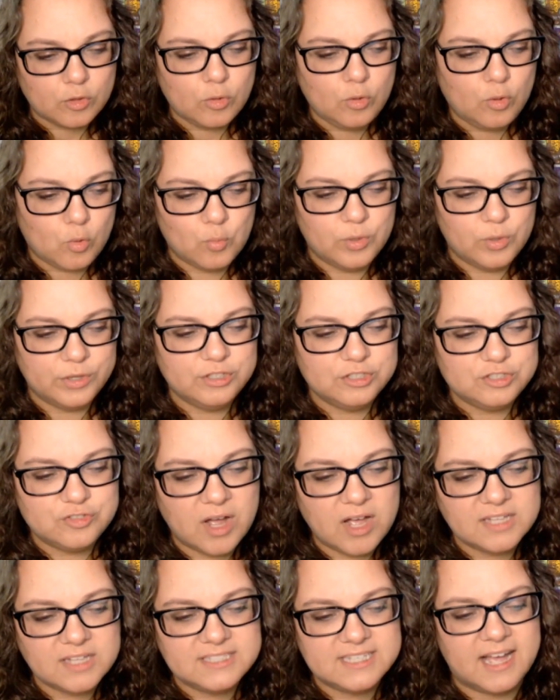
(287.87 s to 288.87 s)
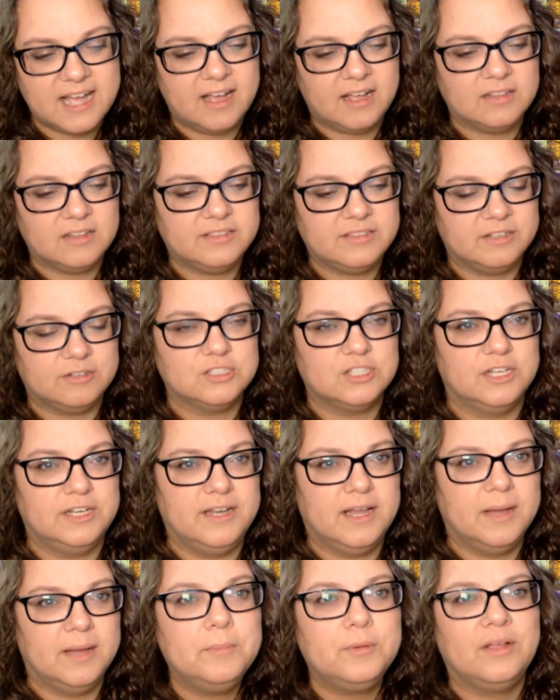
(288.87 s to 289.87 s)
When you draw a tile, there's a
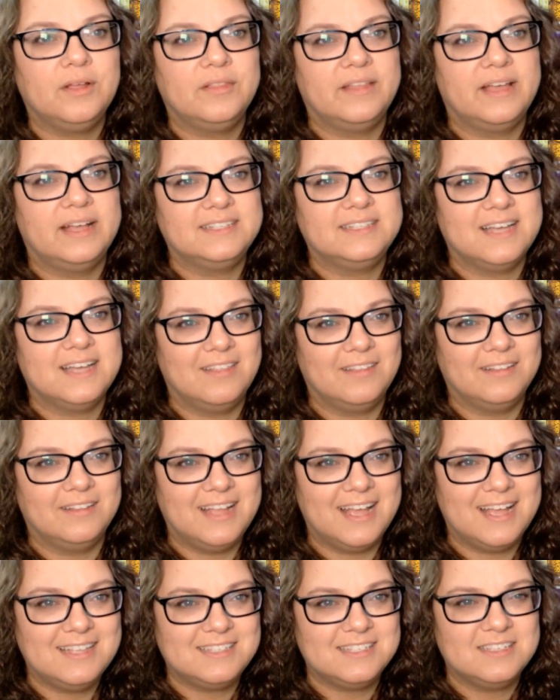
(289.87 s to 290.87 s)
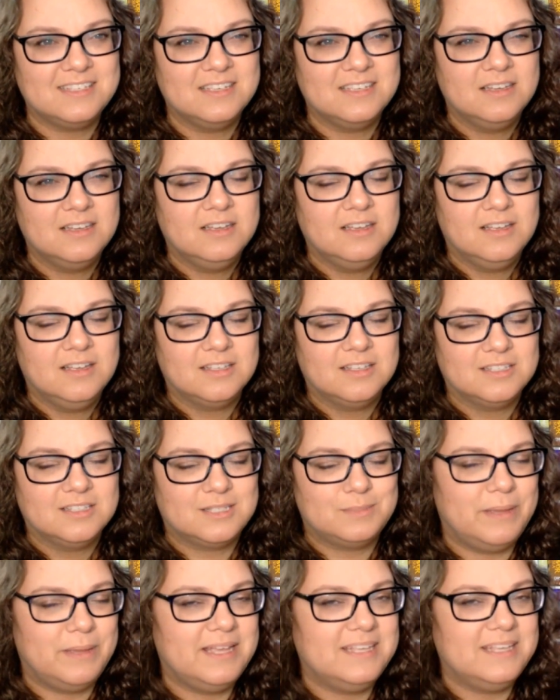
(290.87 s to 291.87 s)
number on that tile, and that's
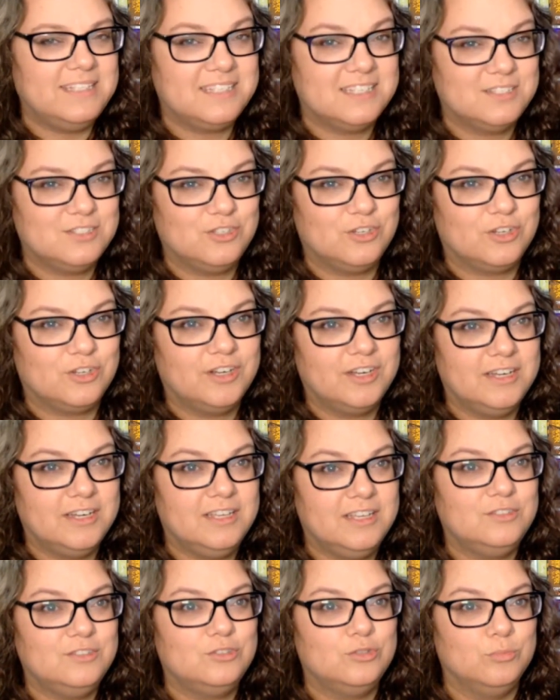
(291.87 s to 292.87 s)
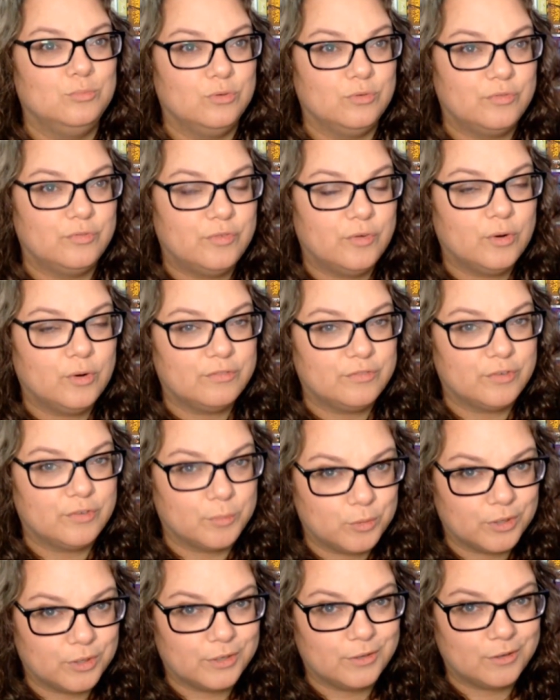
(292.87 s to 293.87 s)
spaces you're going to need to move forward from
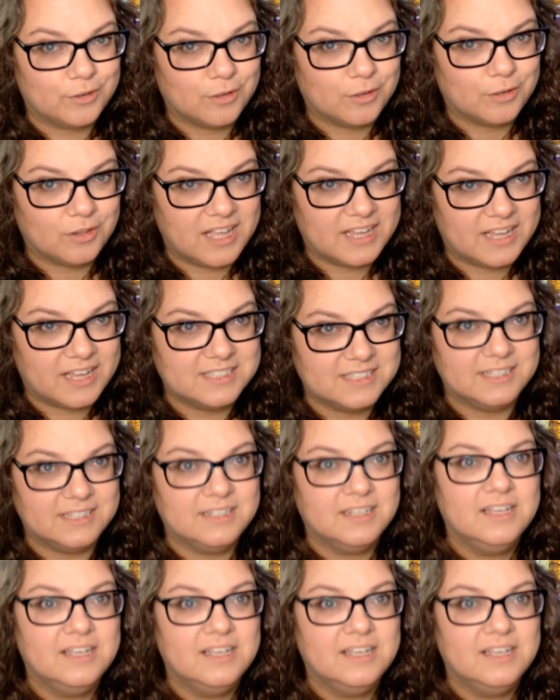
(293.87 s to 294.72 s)
where you collected.